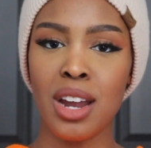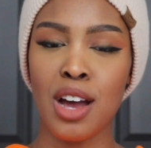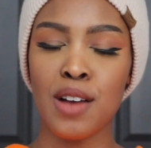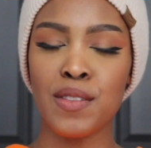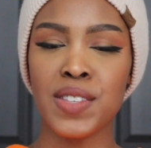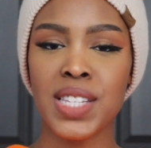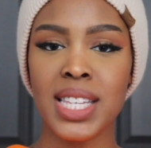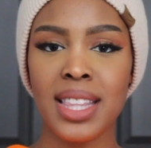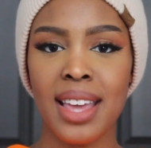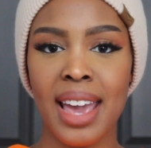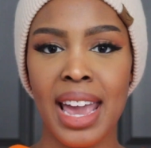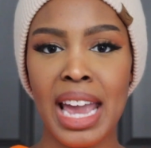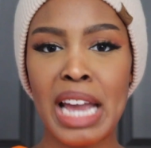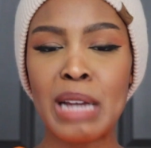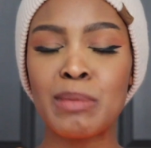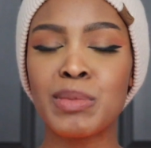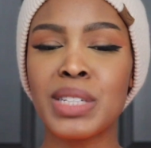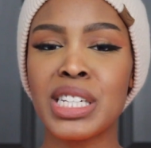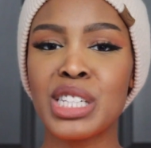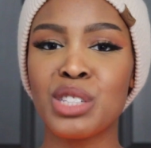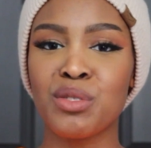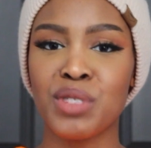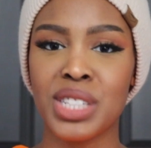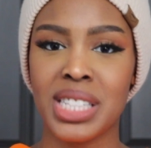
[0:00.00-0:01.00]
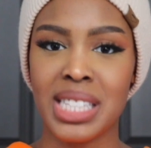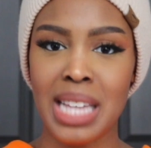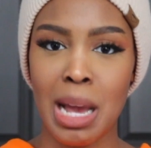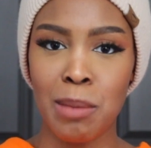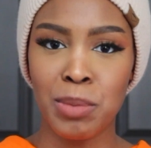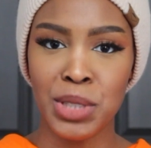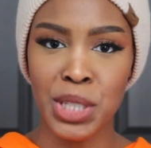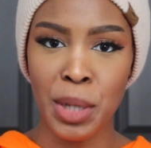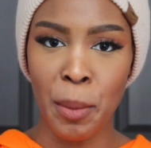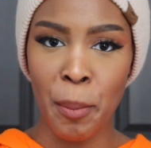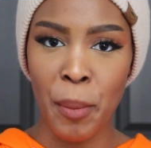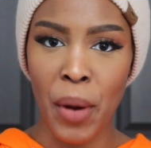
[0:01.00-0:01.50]
off to the Hamptons
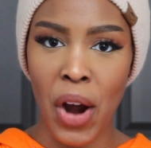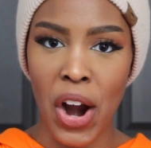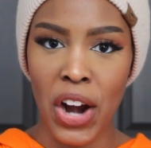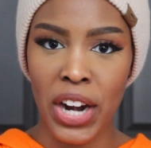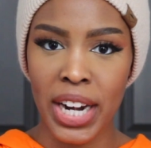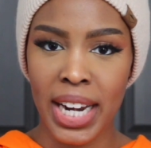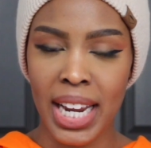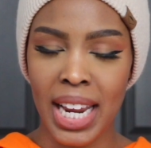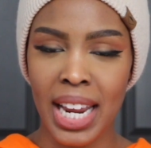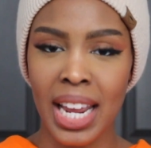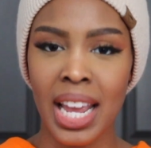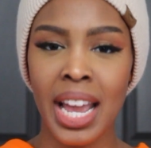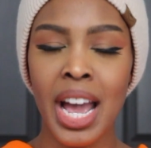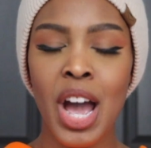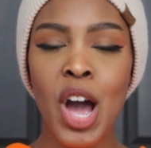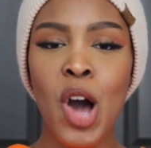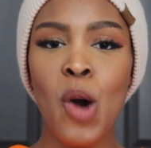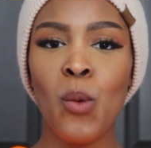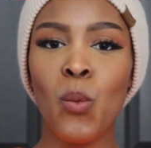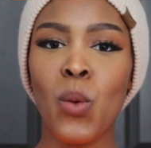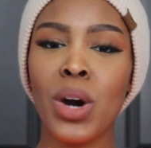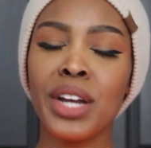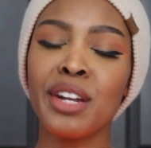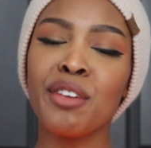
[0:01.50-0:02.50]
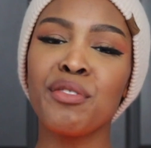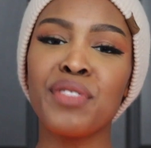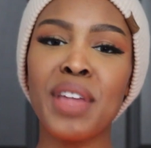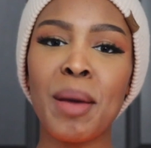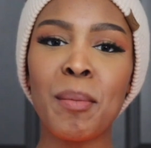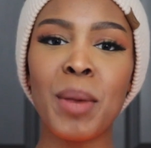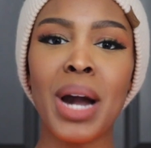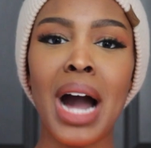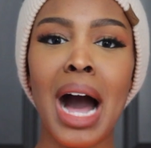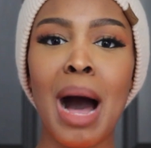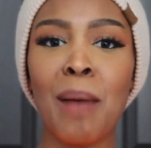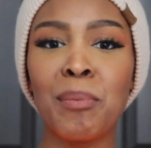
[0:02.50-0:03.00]
reception party, one of
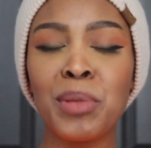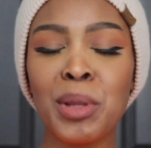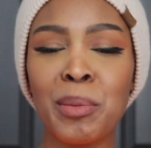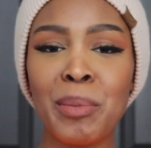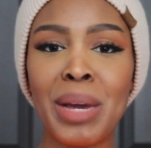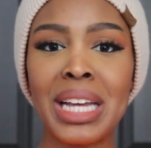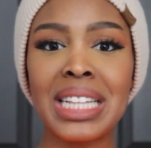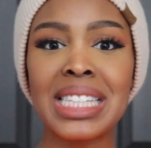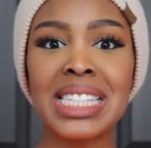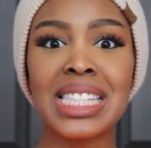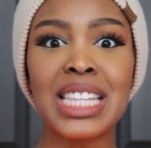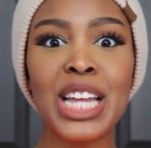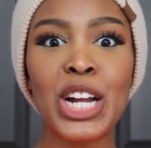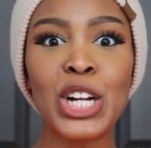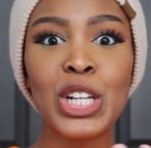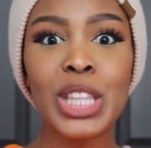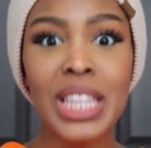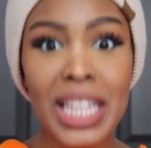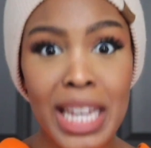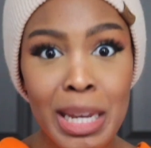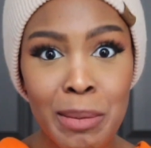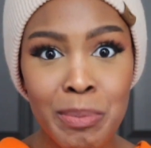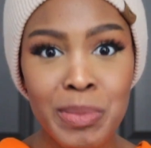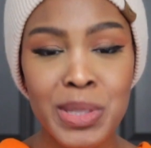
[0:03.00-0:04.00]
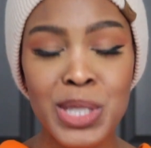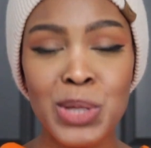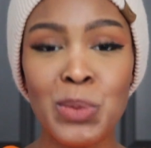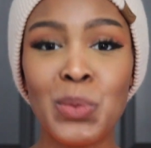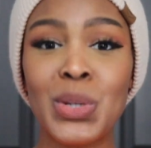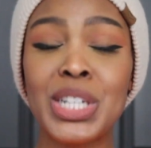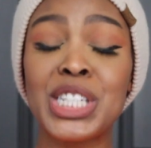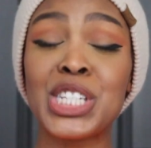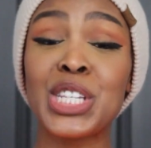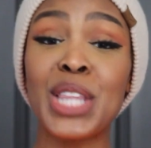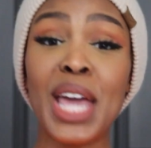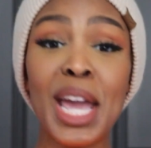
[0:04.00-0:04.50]
them compliments their lips,
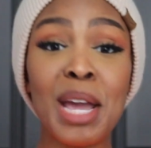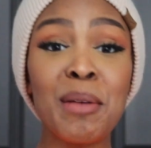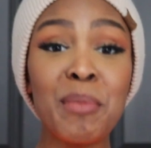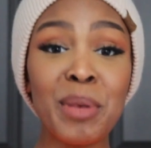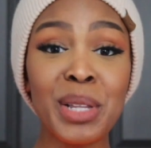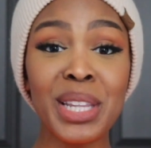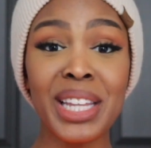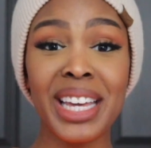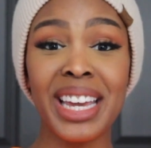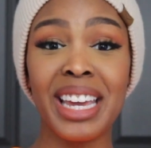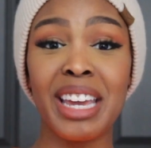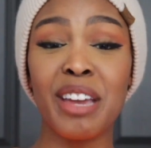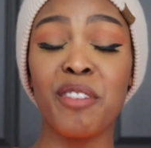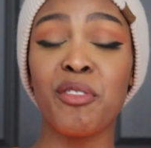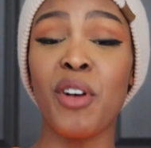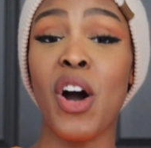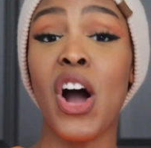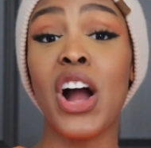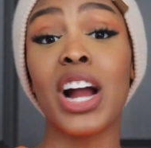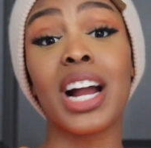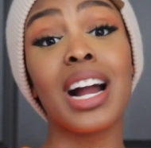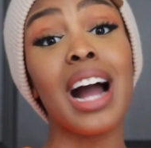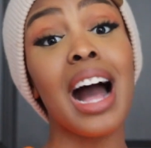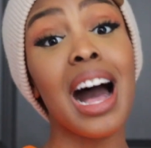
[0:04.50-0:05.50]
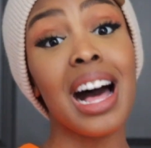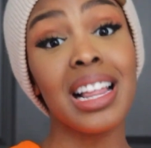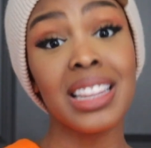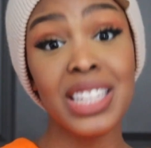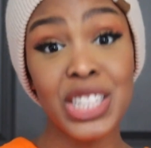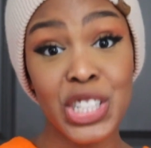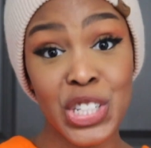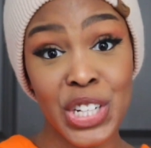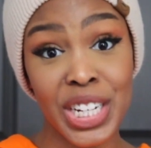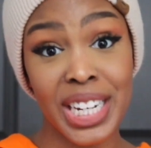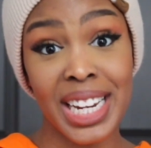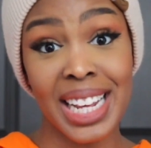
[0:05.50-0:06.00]
which they believe are
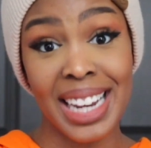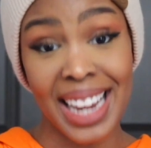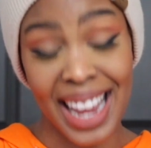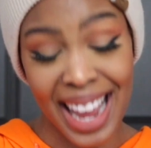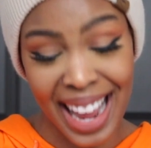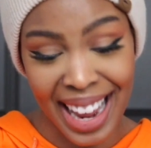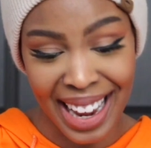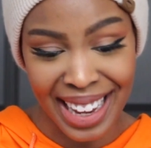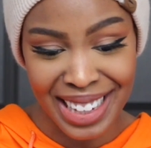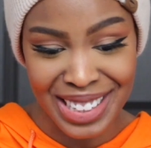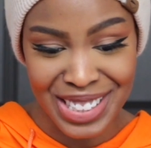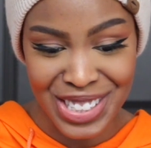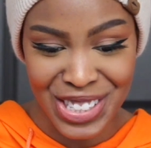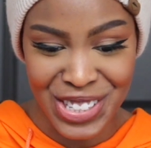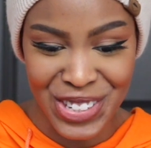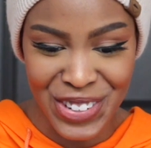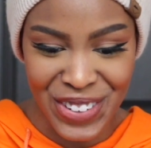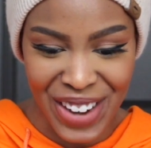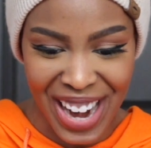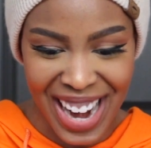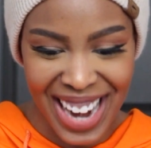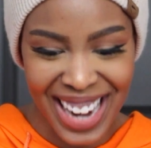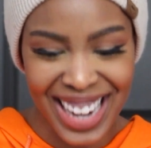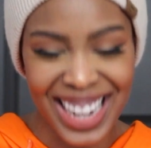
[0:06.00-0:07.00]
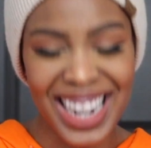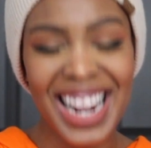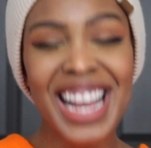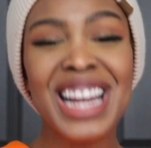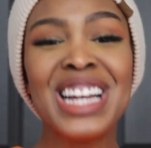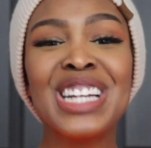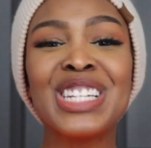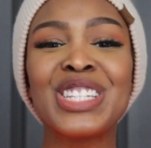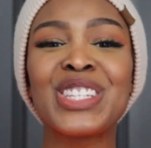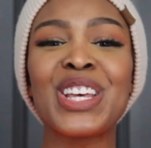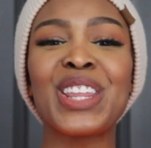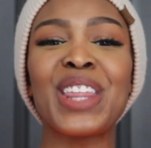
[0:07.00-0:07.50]
collagen enhanced, right?
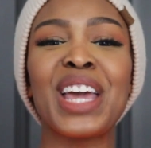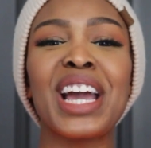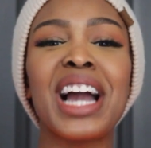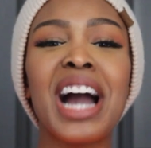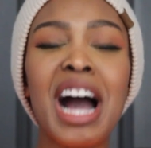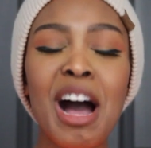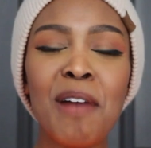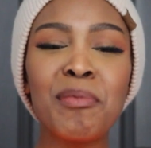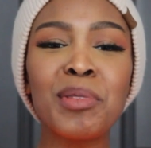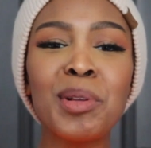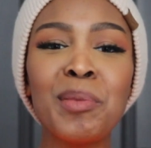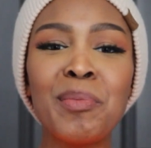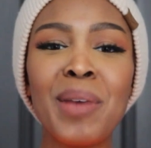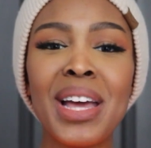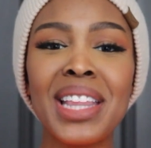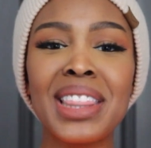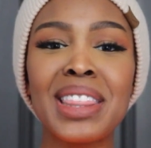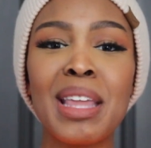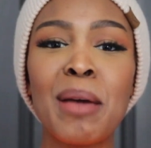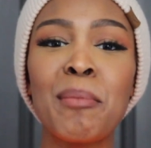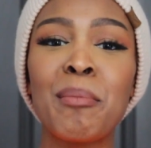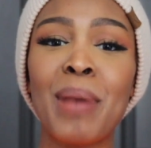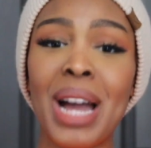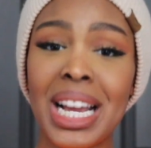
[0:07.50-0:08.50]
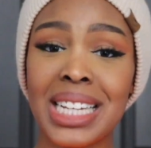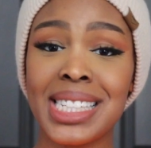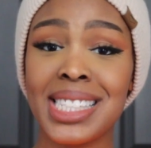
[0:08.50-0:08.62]
So they compliment them by